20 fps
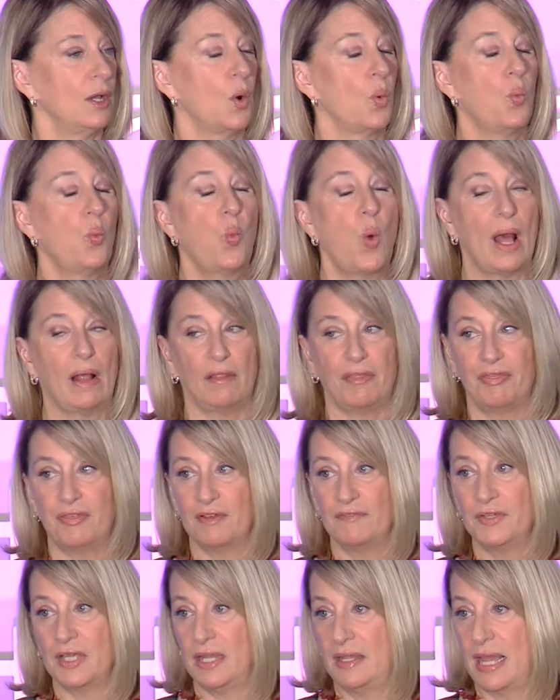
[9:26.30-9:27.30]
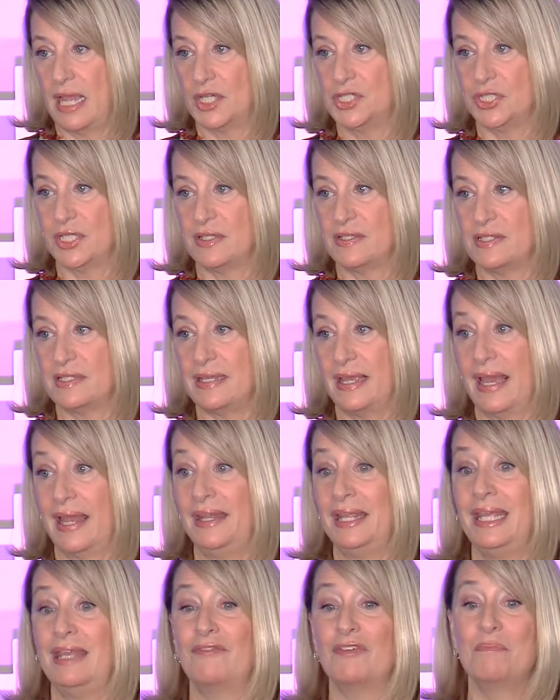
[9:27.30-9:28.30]
a wealth of connections
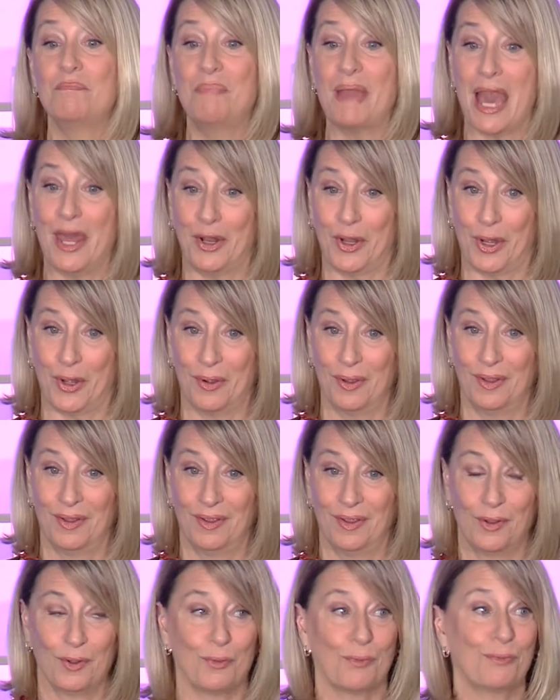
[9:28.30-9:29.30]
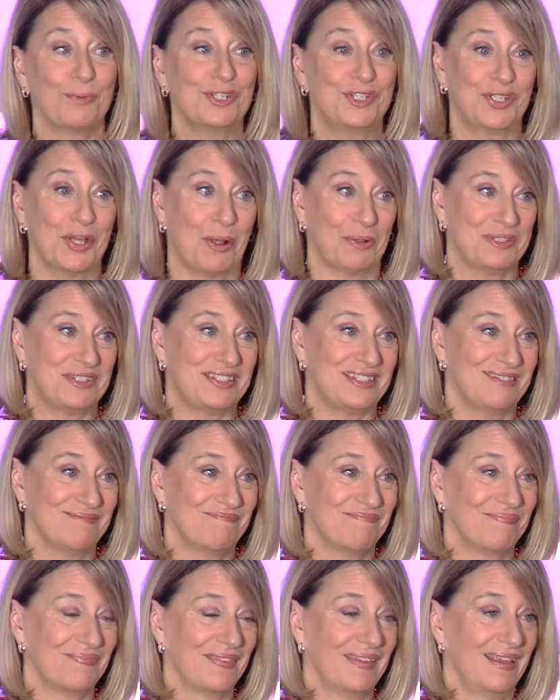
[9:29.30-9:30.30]
and even better results.
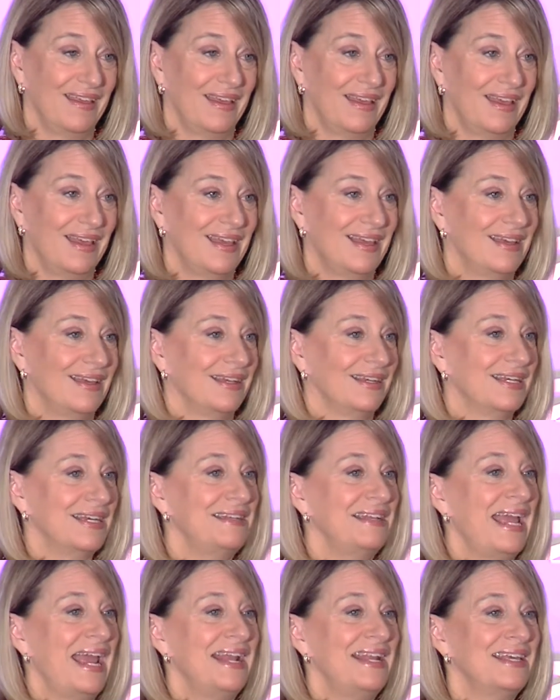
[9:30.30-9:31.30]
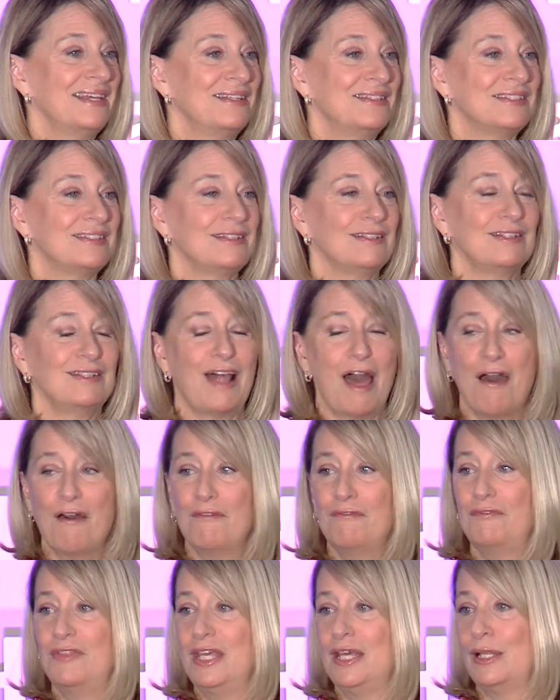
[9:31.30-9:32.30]
Canadians
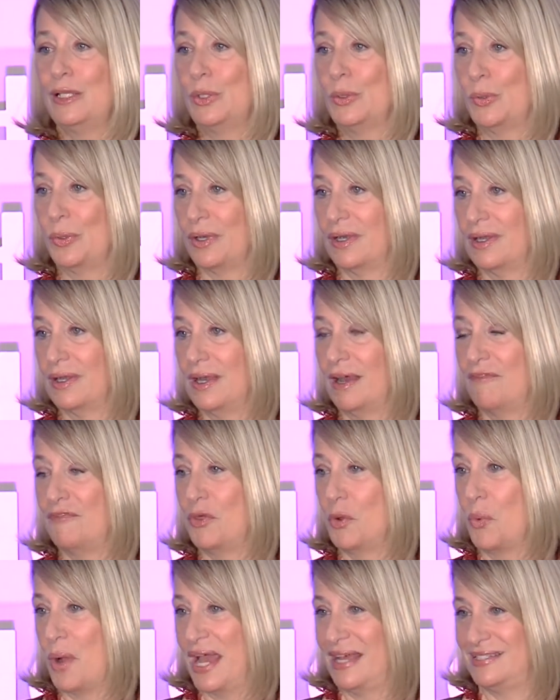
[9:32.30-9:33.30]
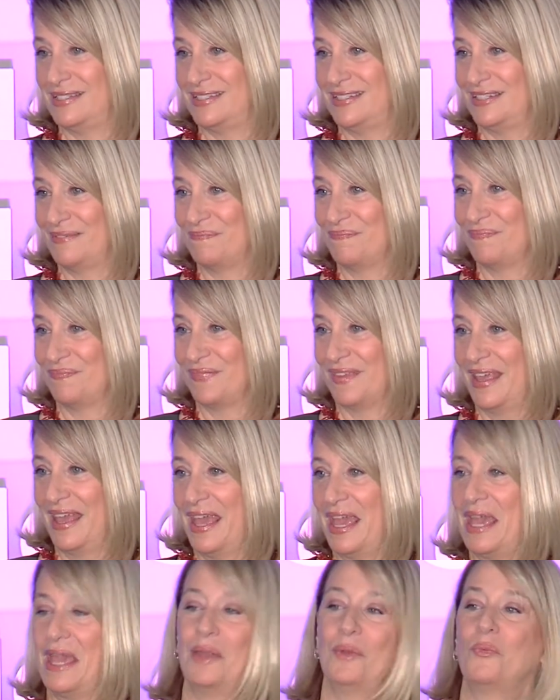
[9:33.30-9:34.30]
love the allure of the West,
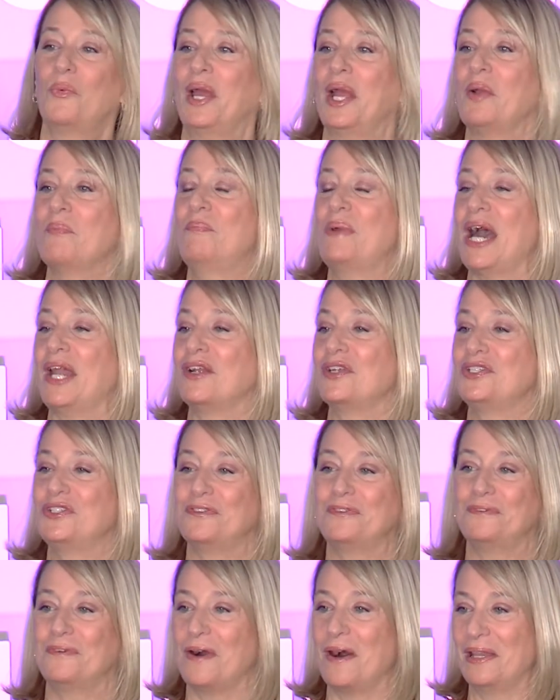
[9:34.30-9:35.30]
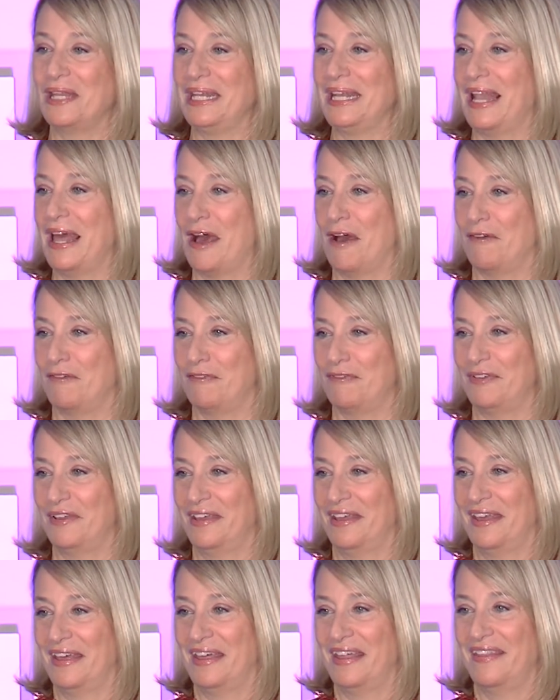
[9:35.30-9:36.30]
and where better to fall in love
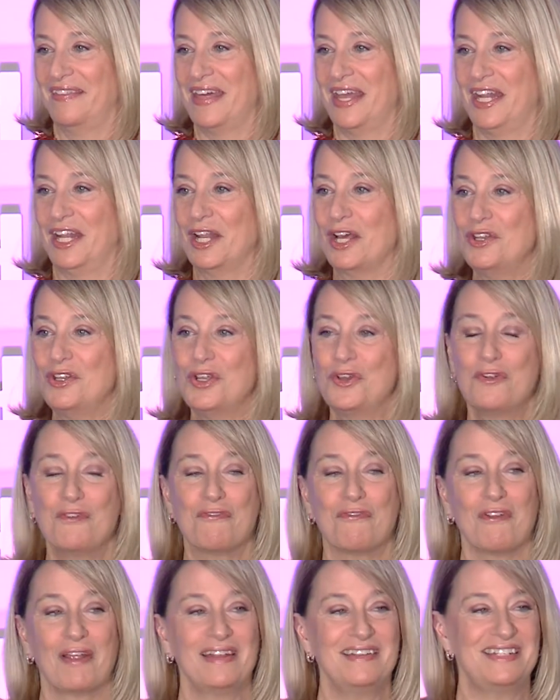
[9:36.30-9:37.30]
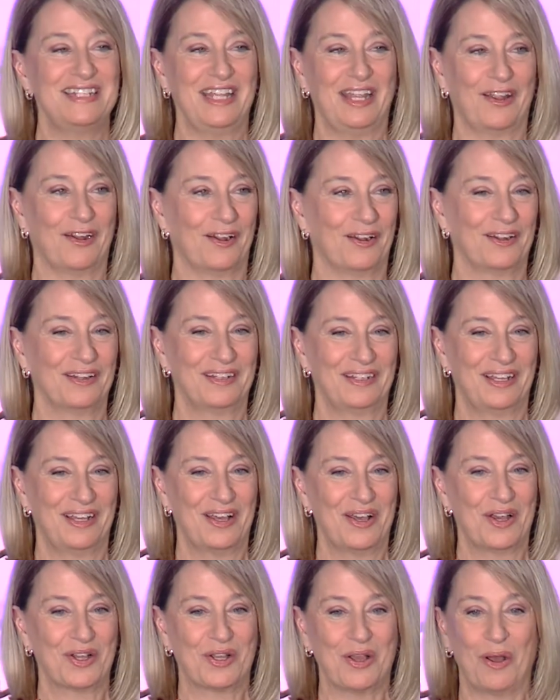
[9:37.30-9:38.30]
than in a new frontier
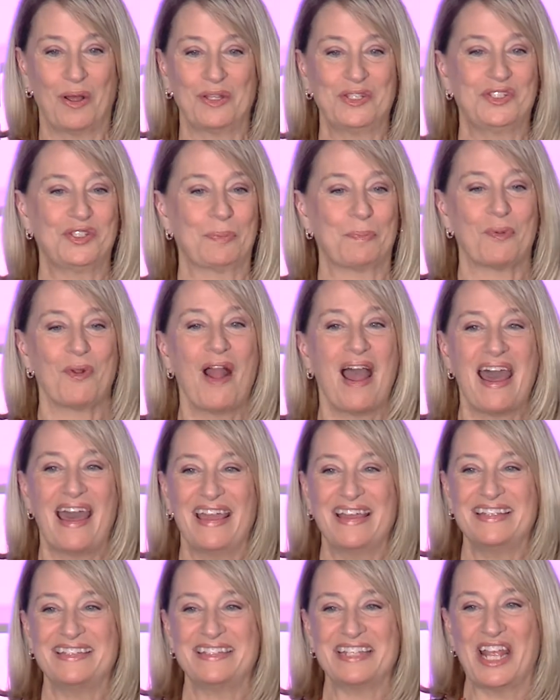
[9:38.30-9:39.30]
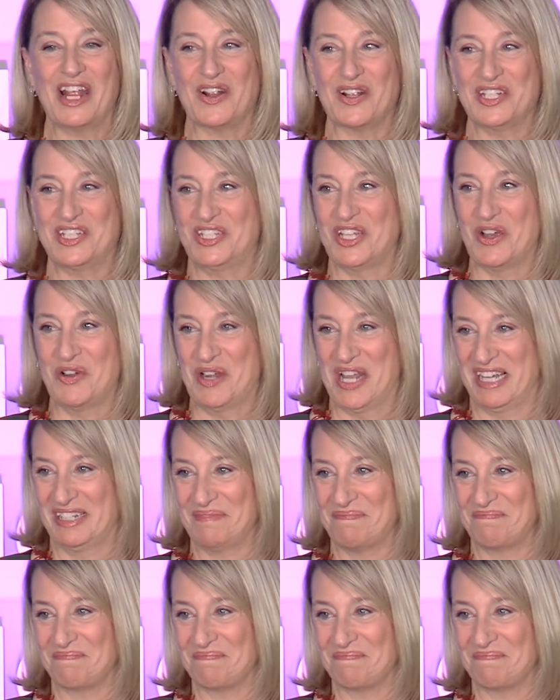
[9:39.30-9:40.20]
called Surprise, Arizona.